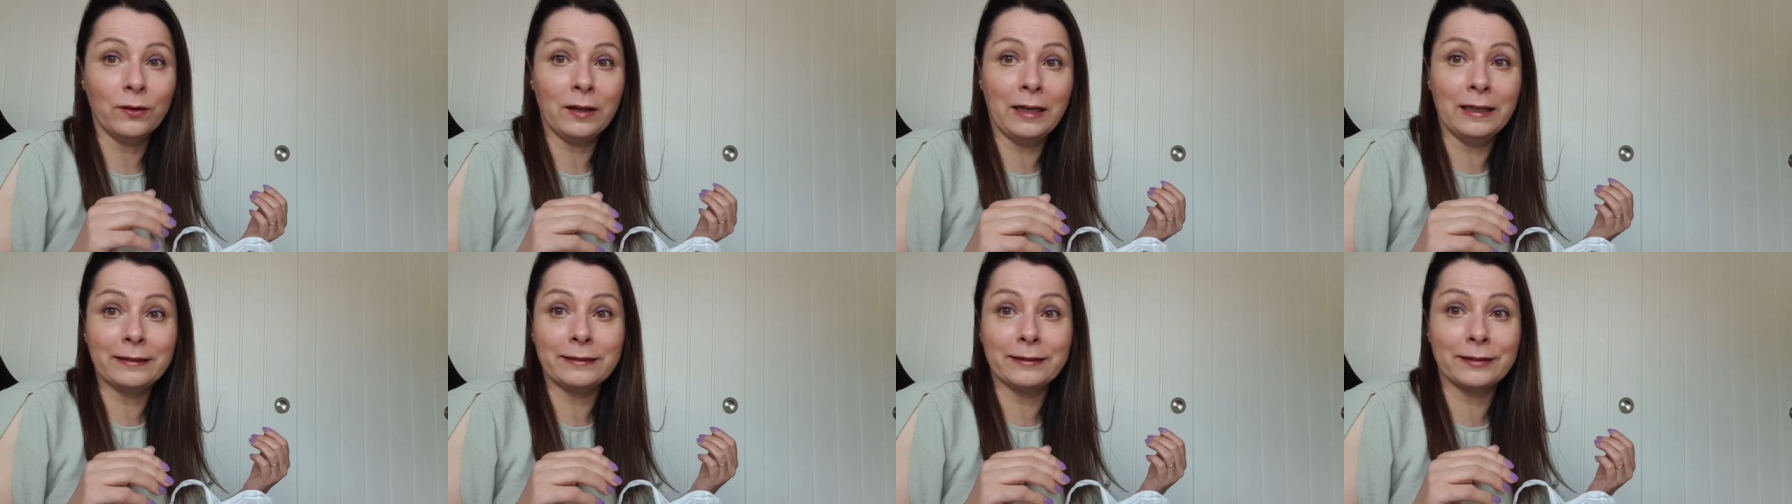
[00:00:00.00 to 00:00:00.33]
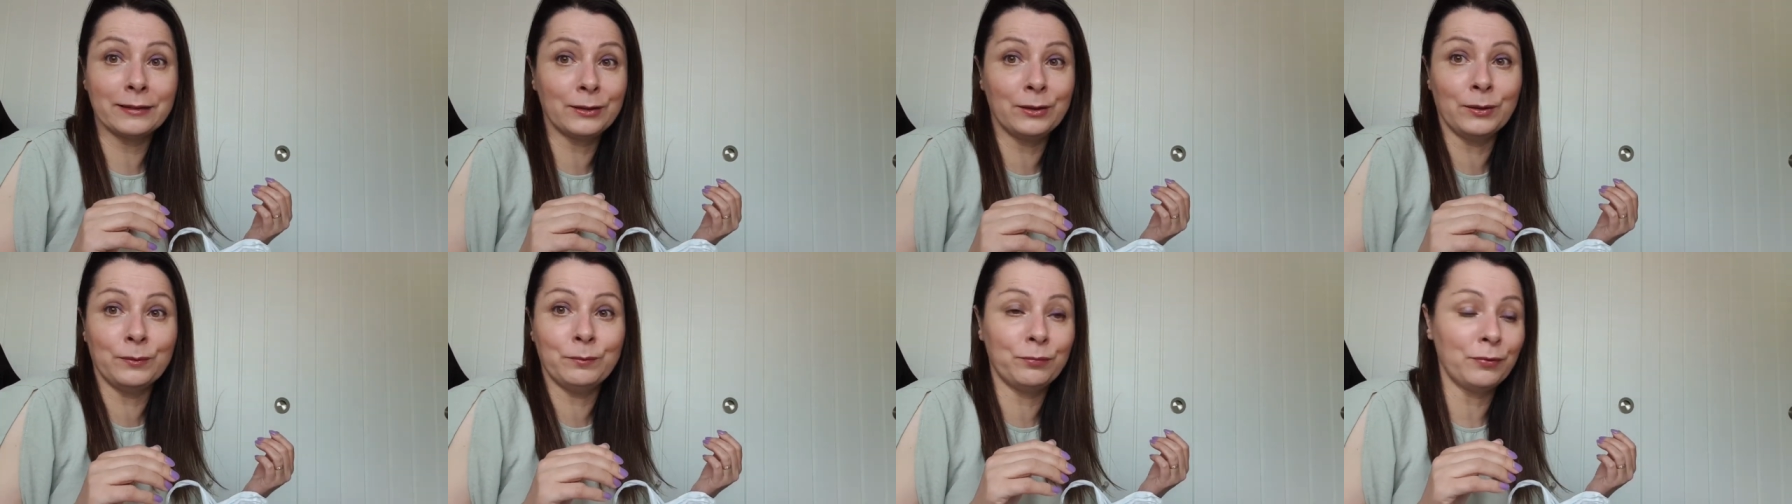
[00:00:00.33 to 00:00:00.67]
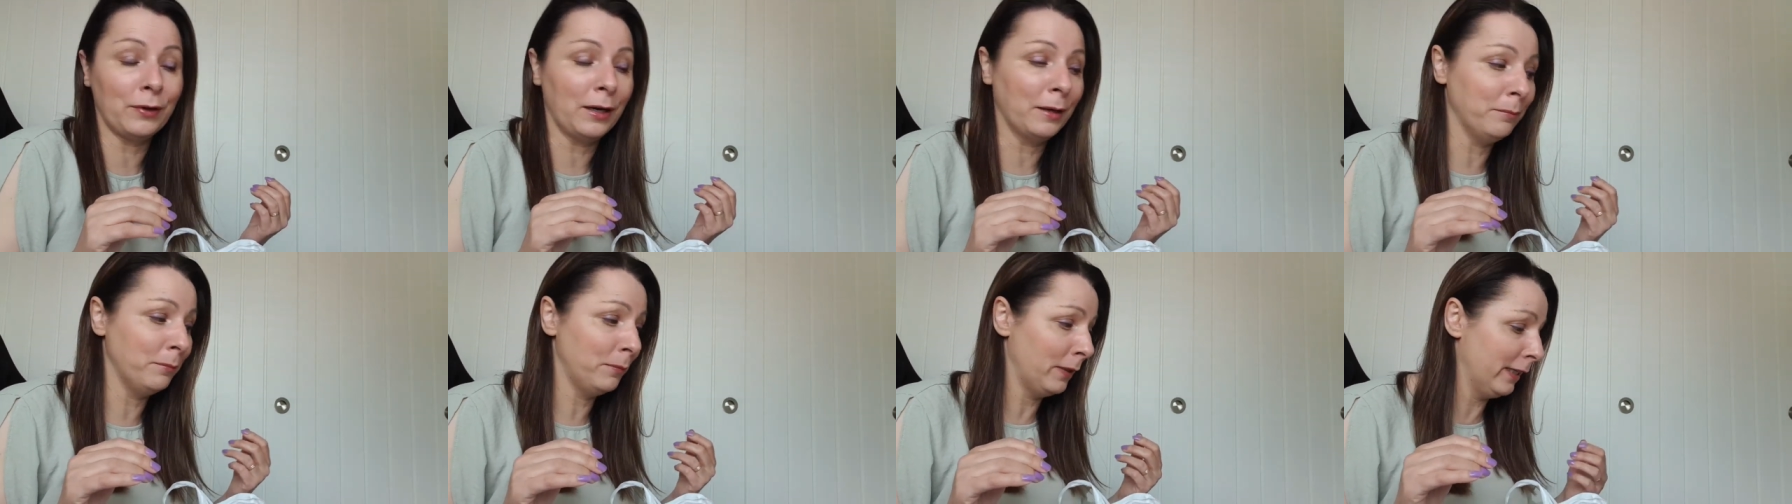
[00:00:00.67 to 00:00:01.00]
or that's a good
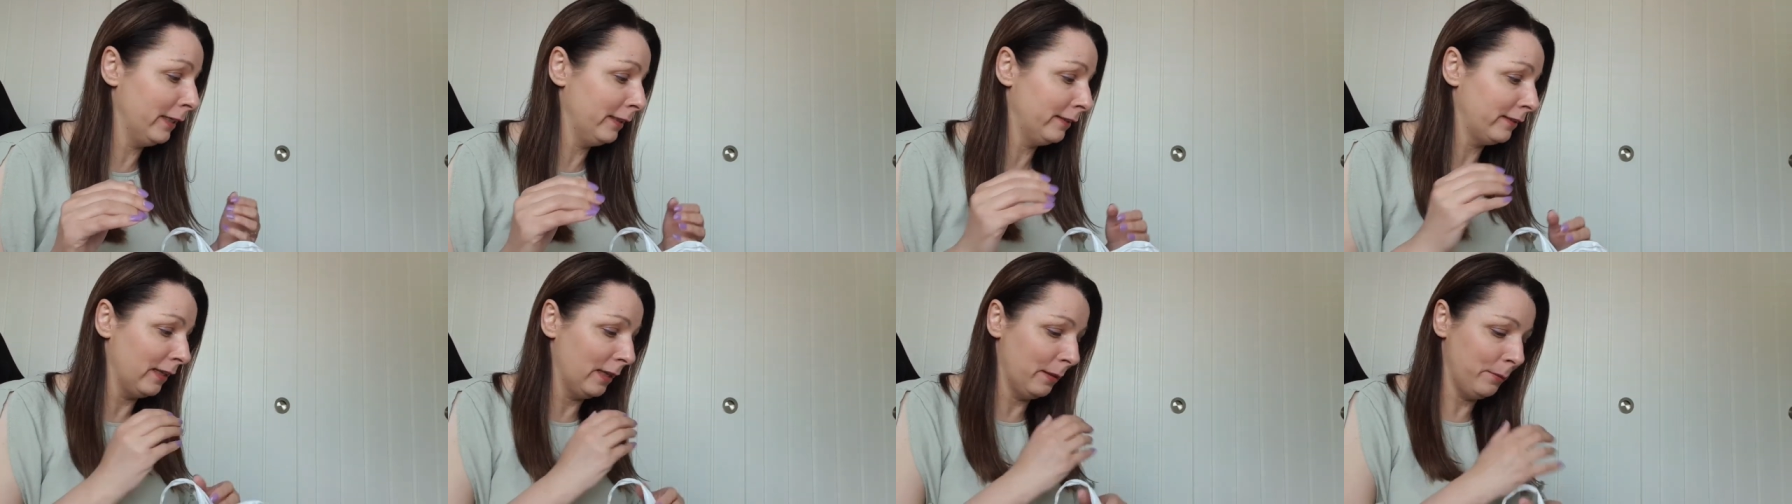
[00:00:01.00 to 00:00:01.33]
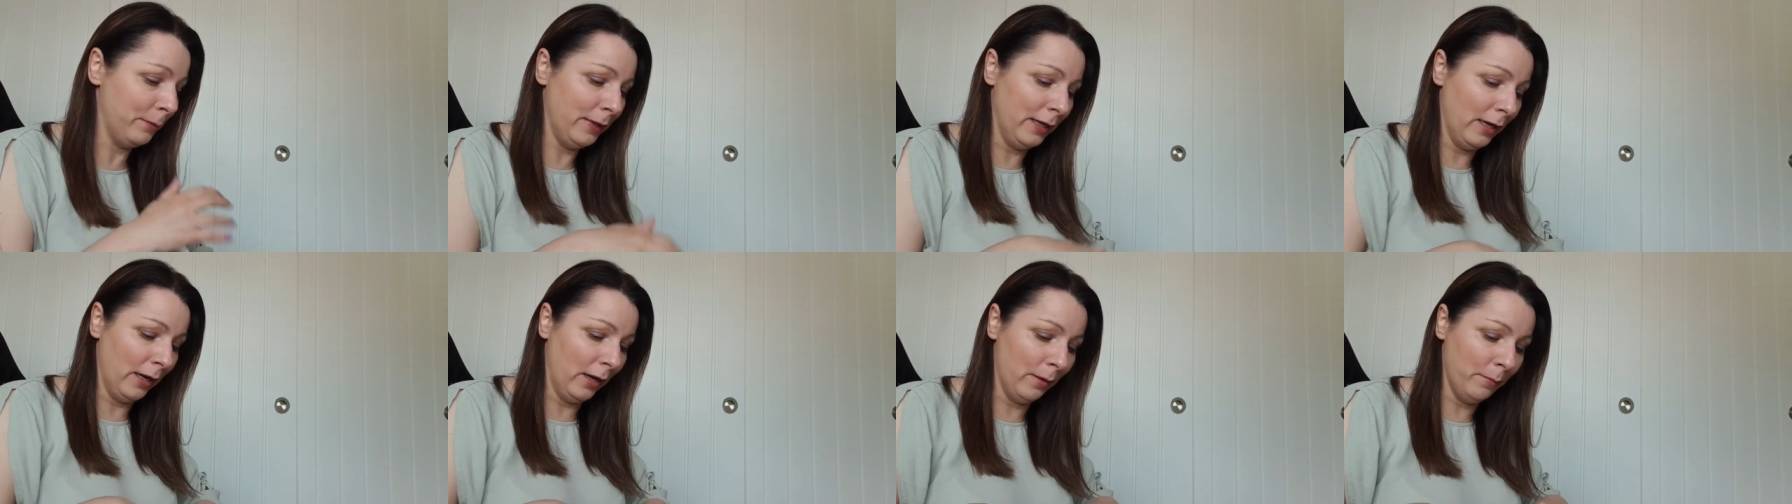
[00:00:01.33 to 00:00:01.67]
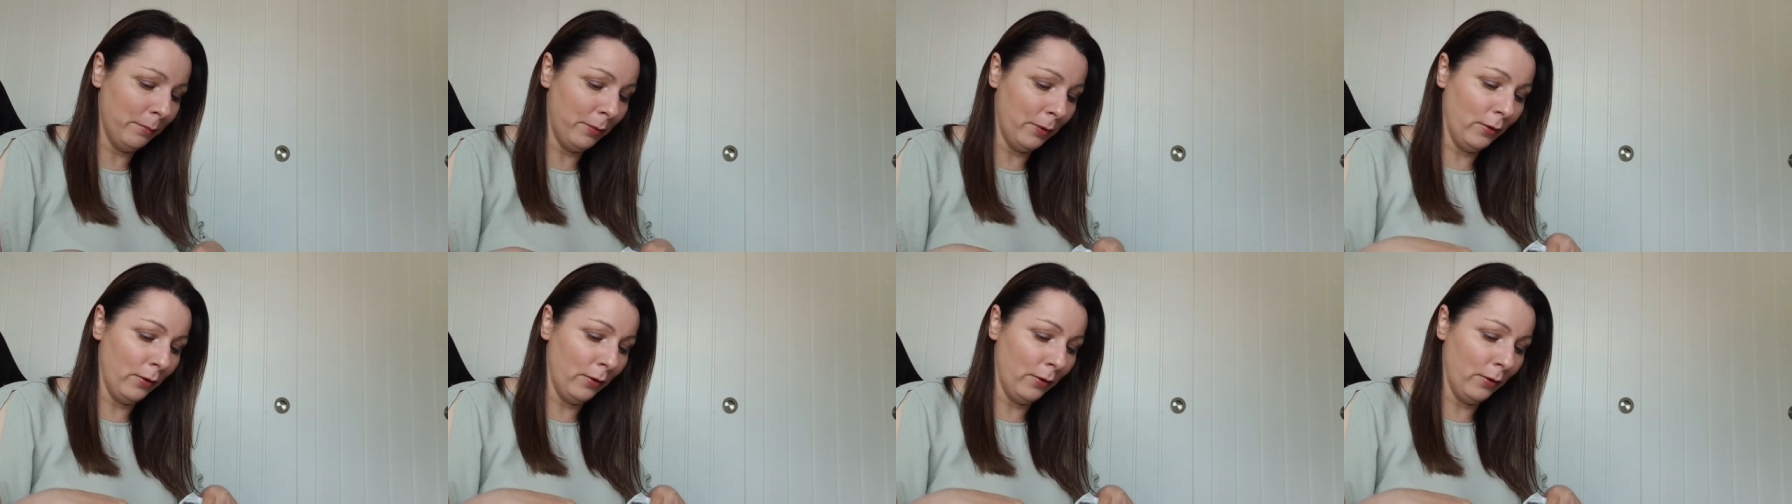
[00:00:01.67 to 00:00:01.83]
brand, please let me know.